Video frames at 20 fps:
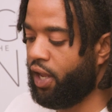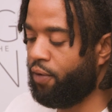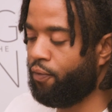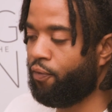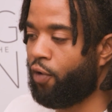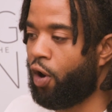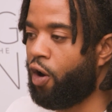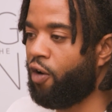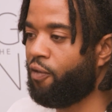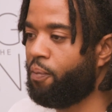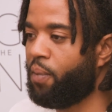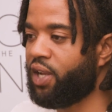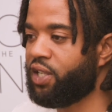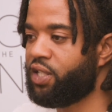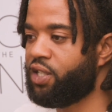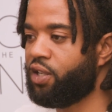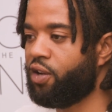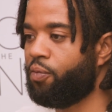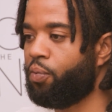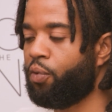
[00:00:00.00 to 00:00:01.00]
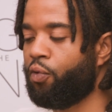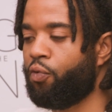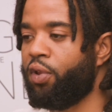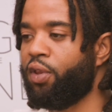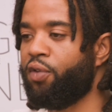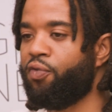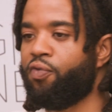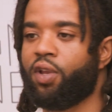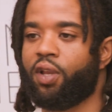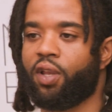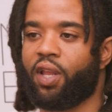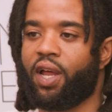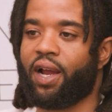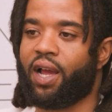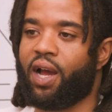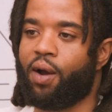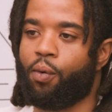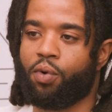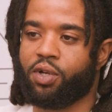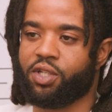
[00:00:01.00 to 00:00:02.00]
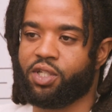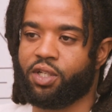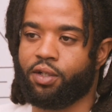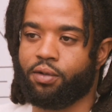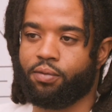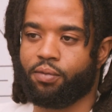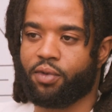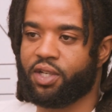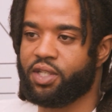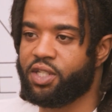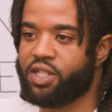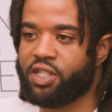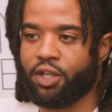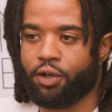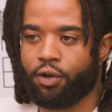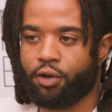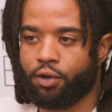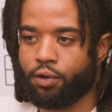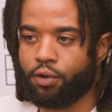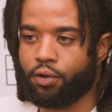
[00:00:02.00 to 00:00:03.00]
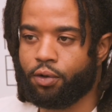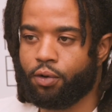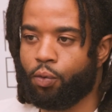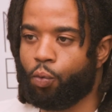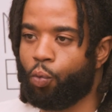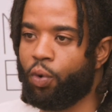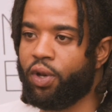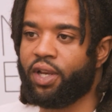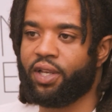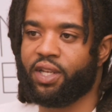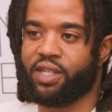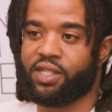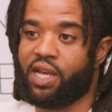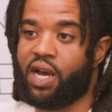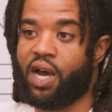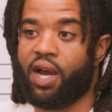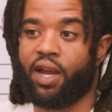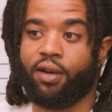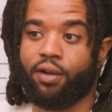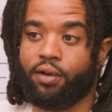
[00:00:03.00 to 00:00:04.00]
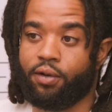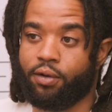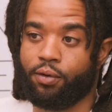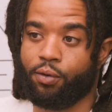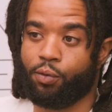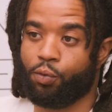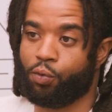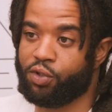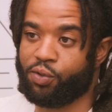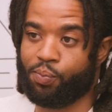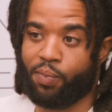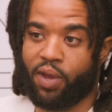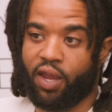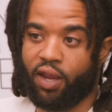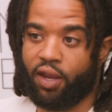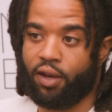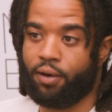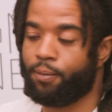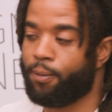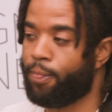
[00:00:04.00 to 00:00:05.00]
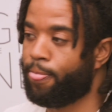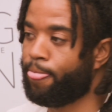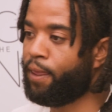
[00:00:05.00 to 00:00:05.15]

involve myself, but really feeling like I wasn't considered when the design was made.